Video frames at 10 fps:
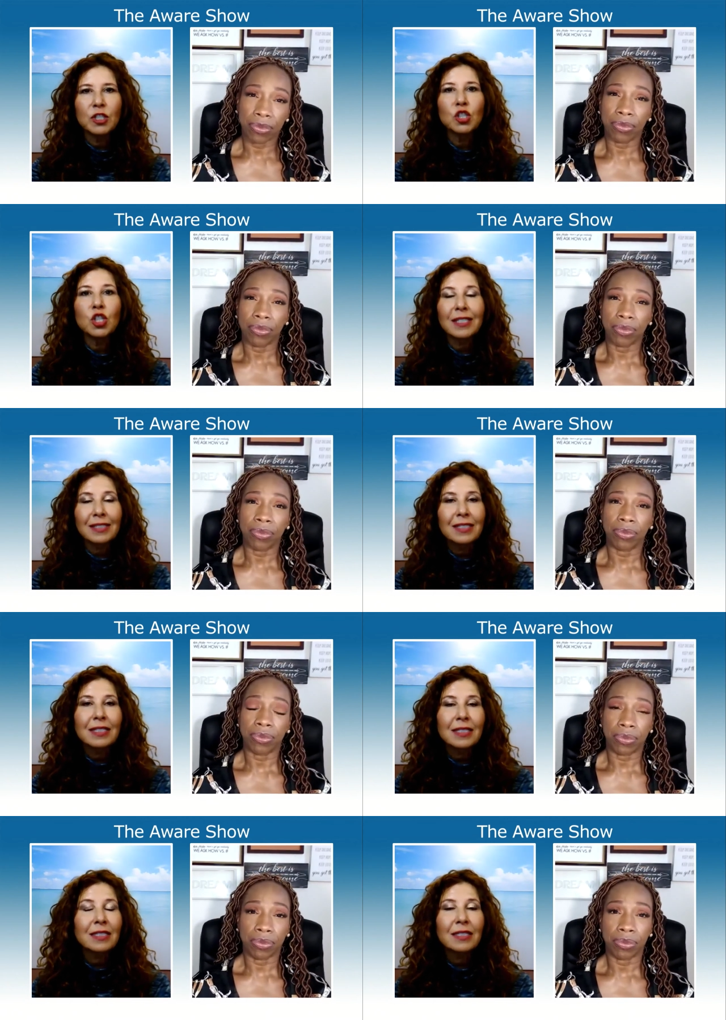Speaker 1: of
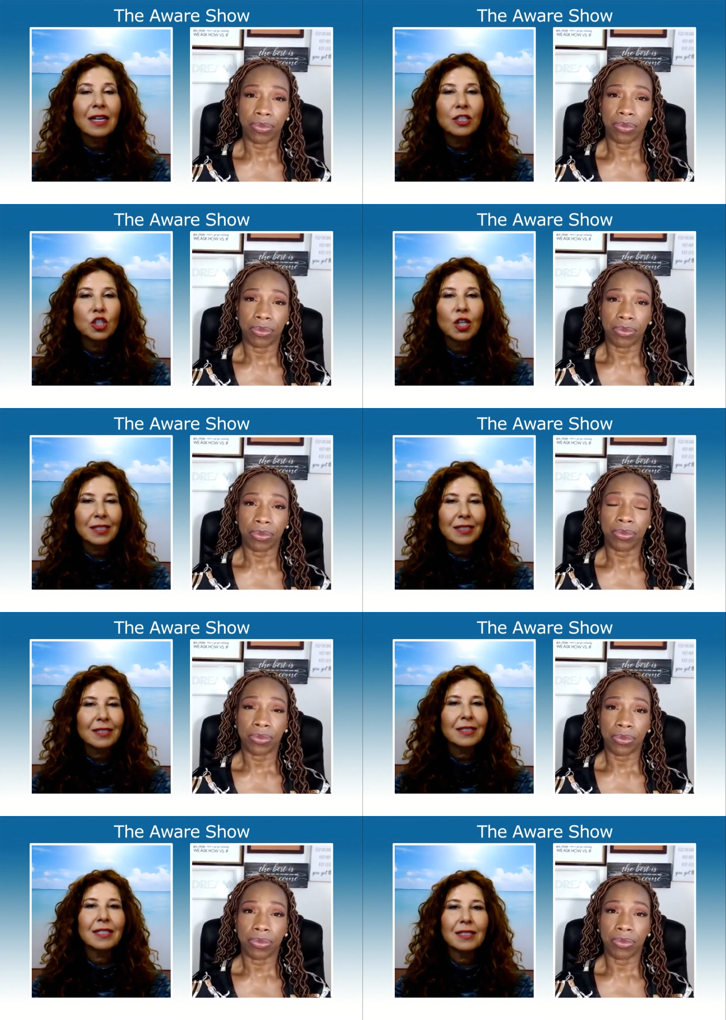injustice. It's not a
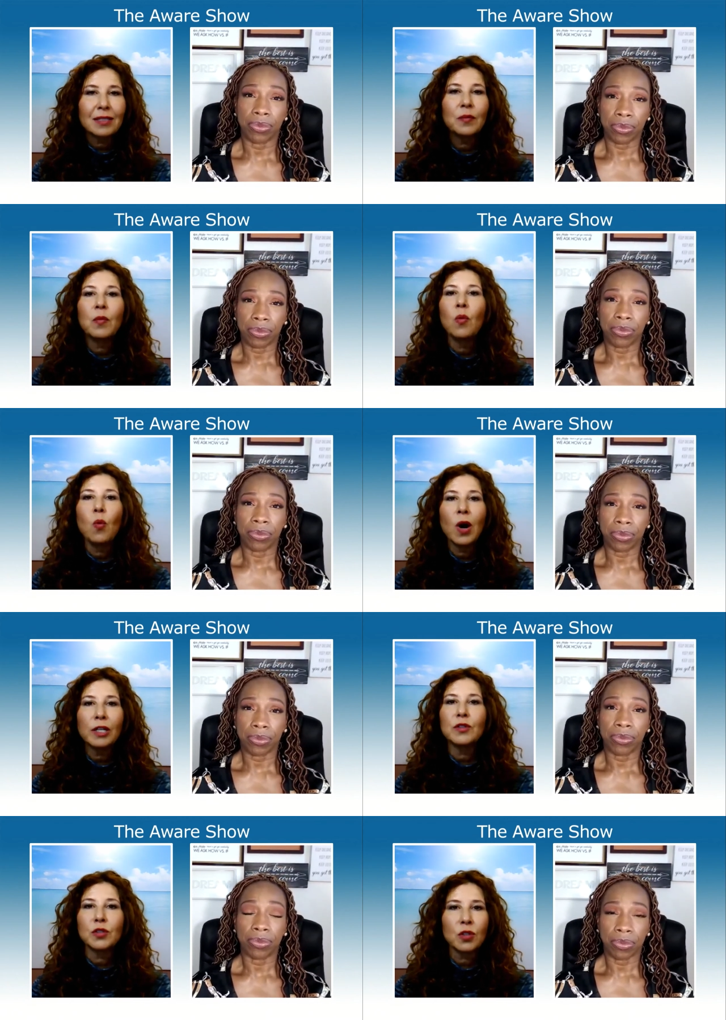justice system
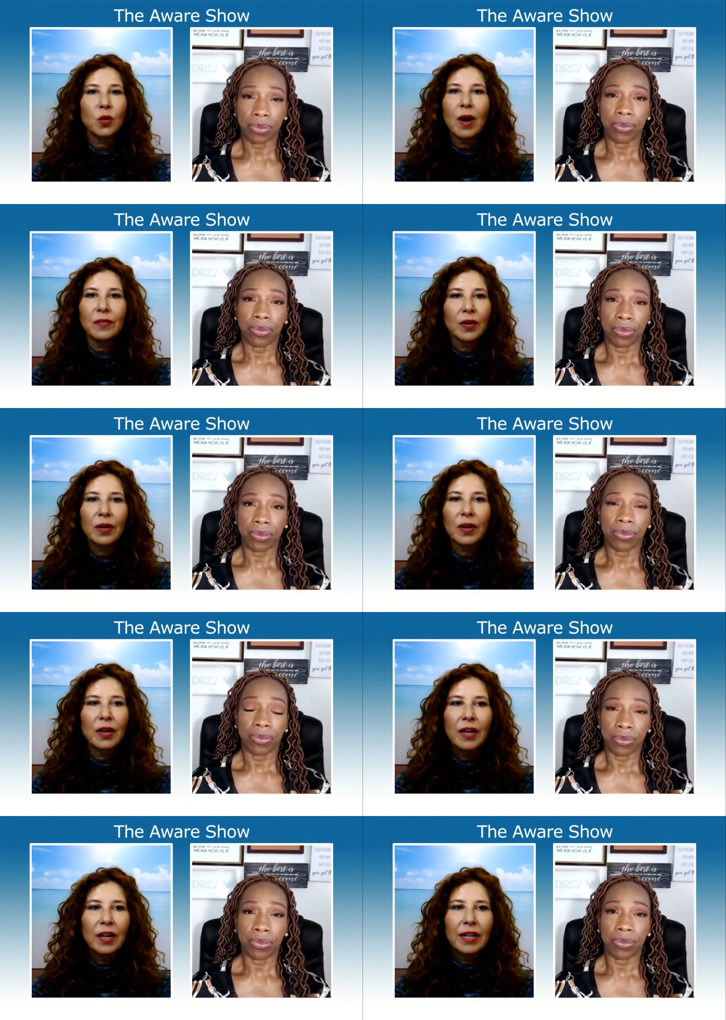whatsoever.
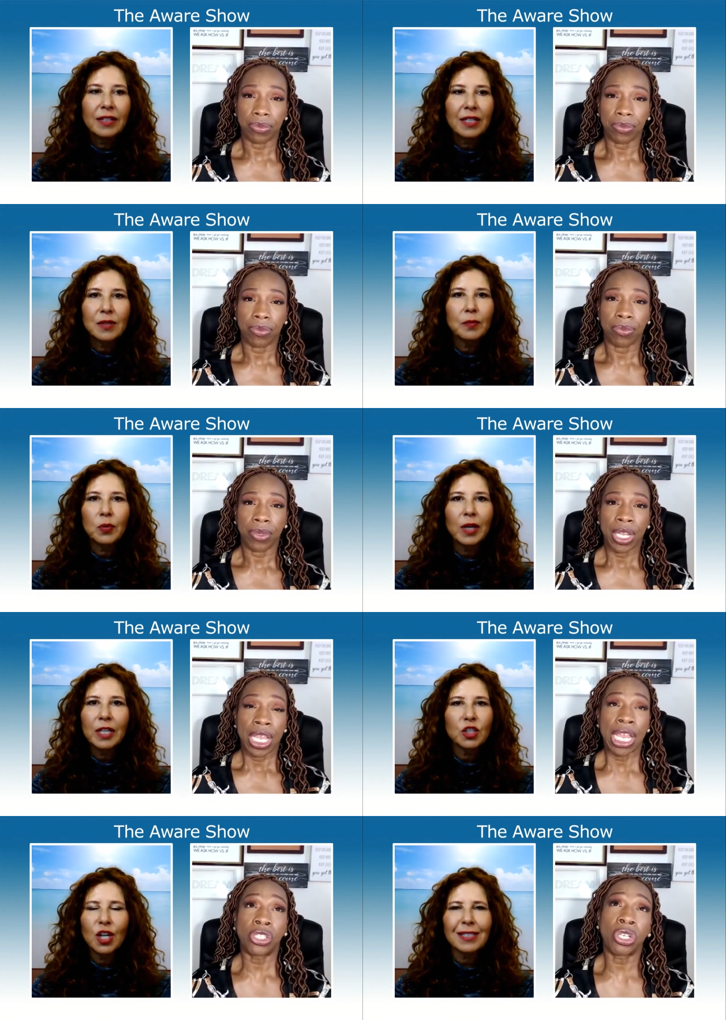It doesn't
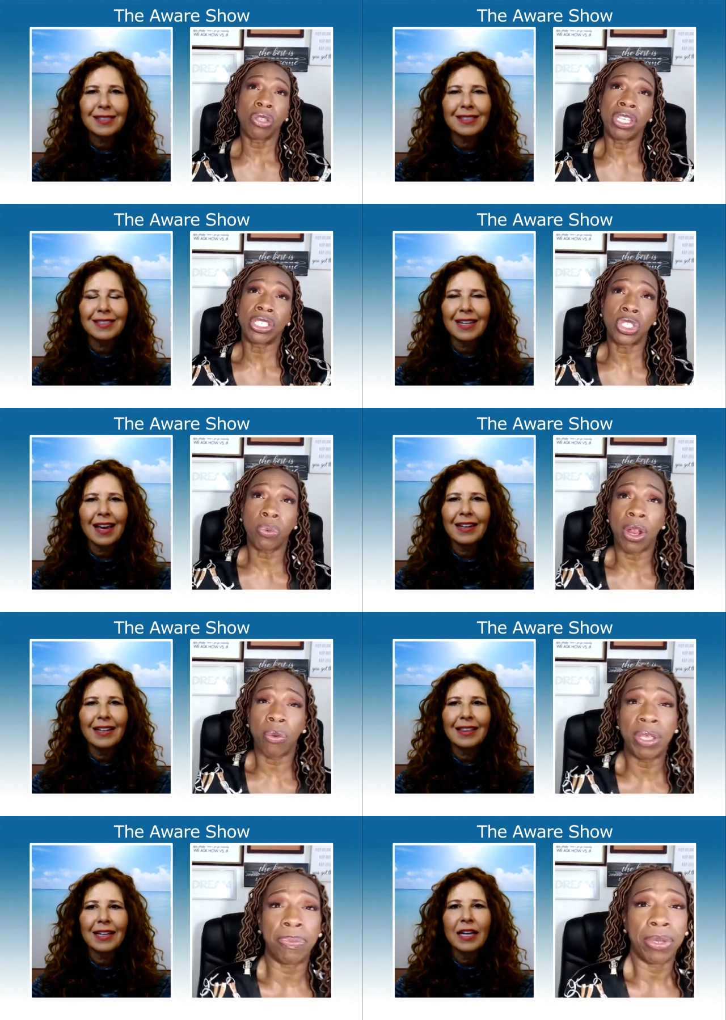bring and justice so to
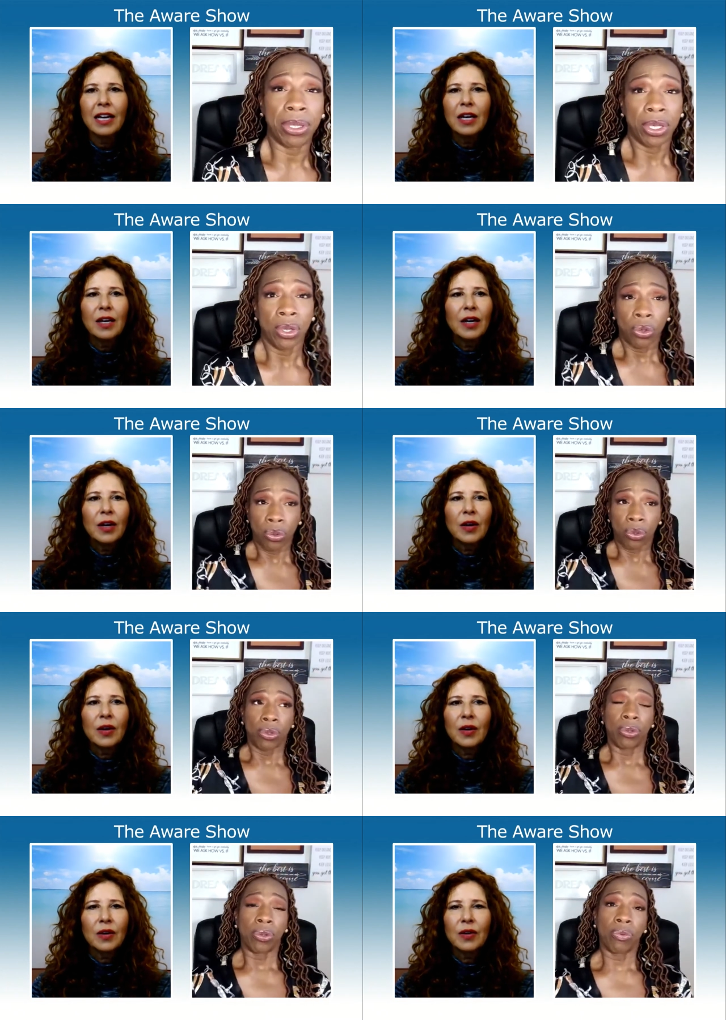anything.
Speaker 2: We,
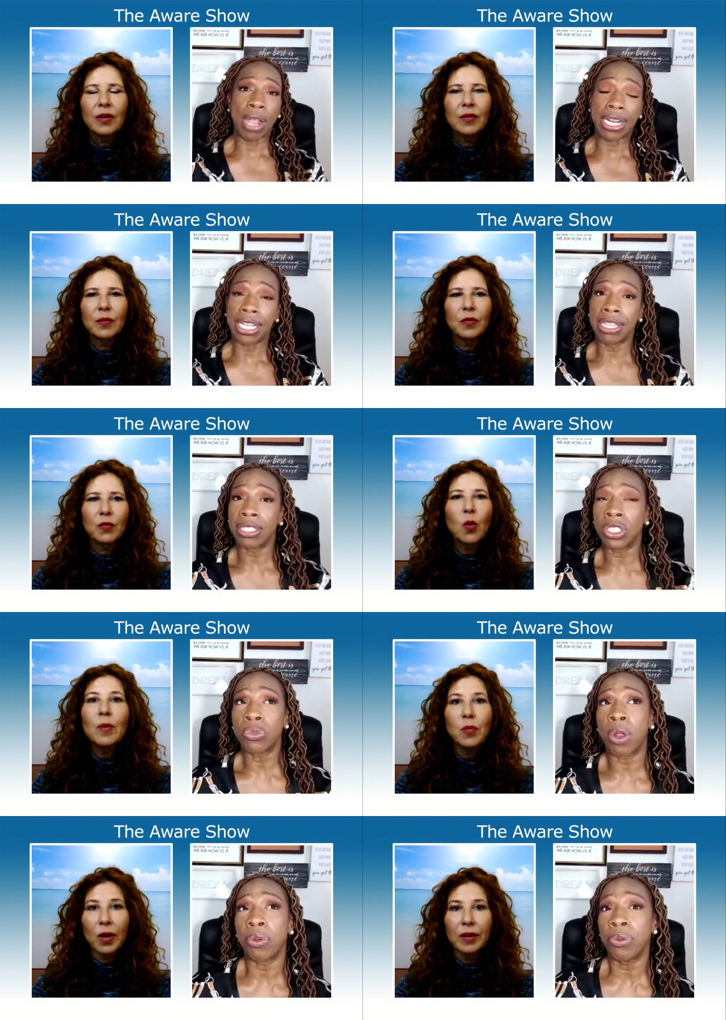right. And
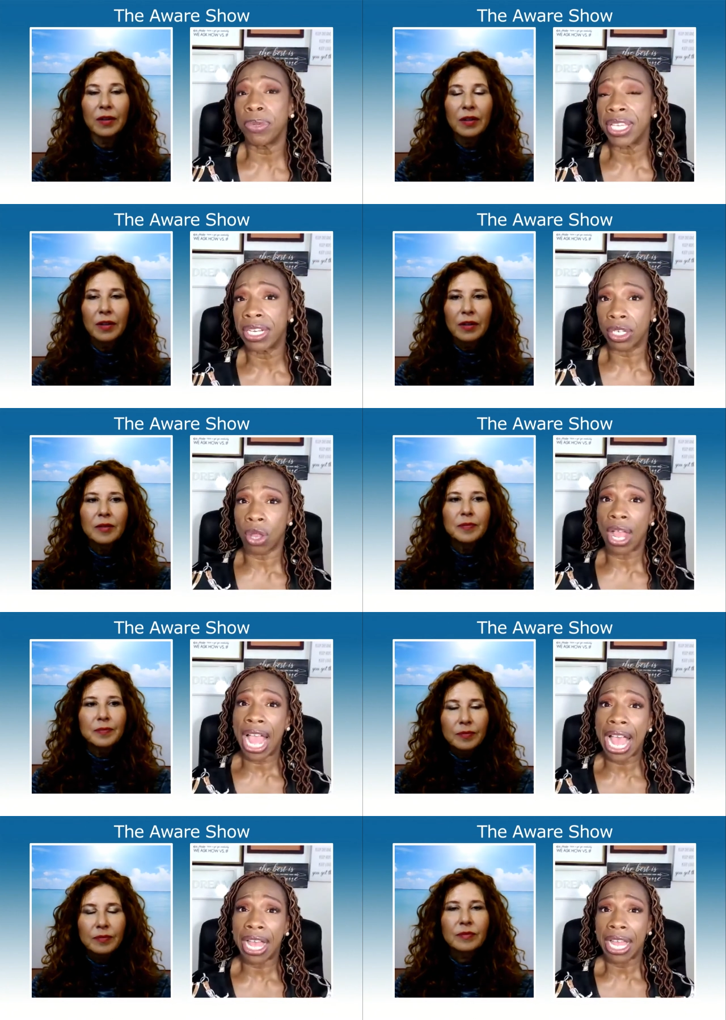Reform this is where will. we begin to go.
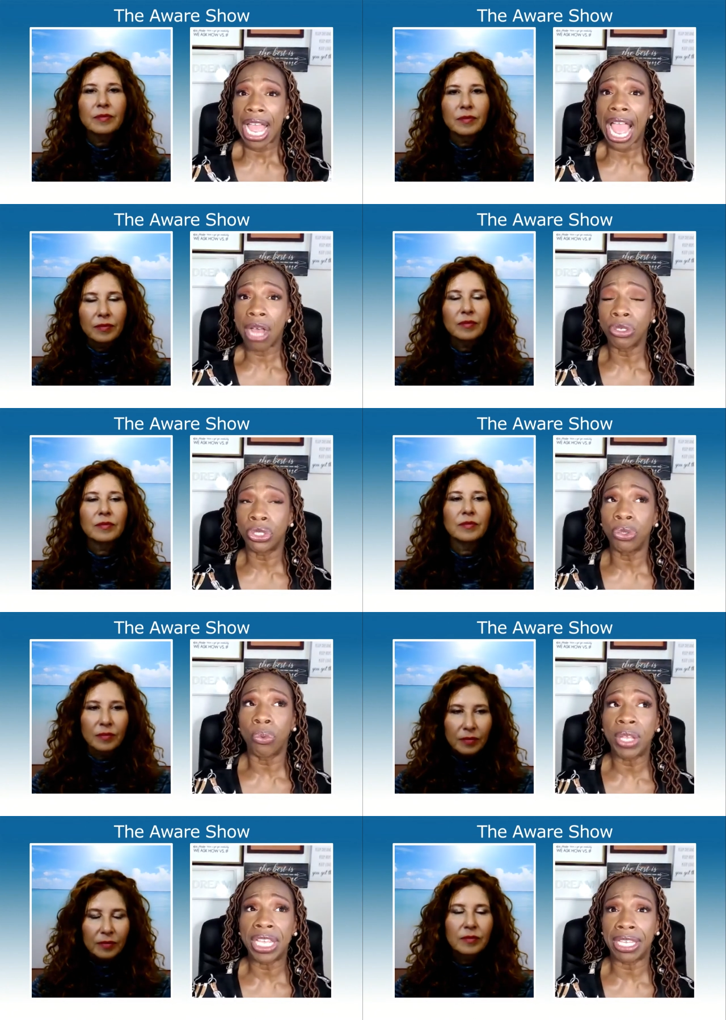How
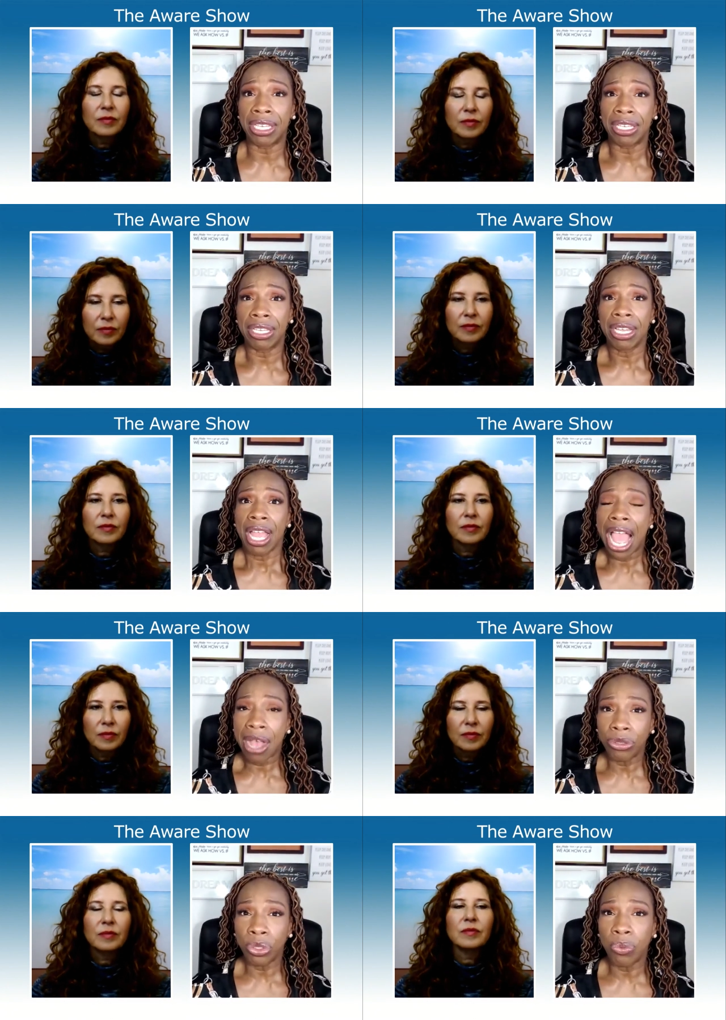do we
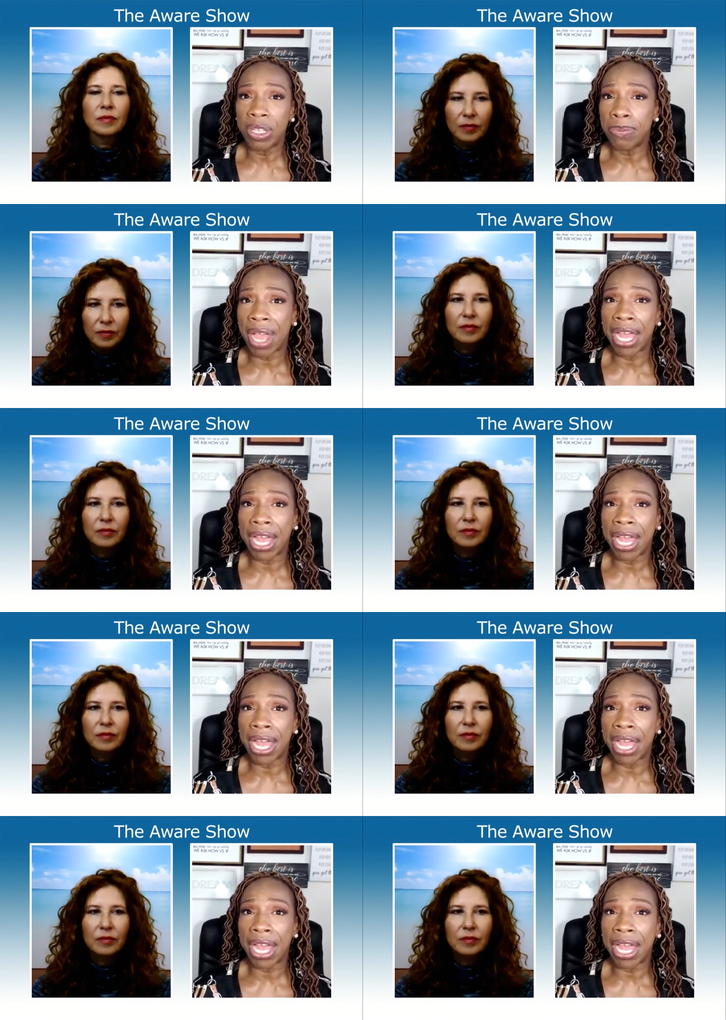how do we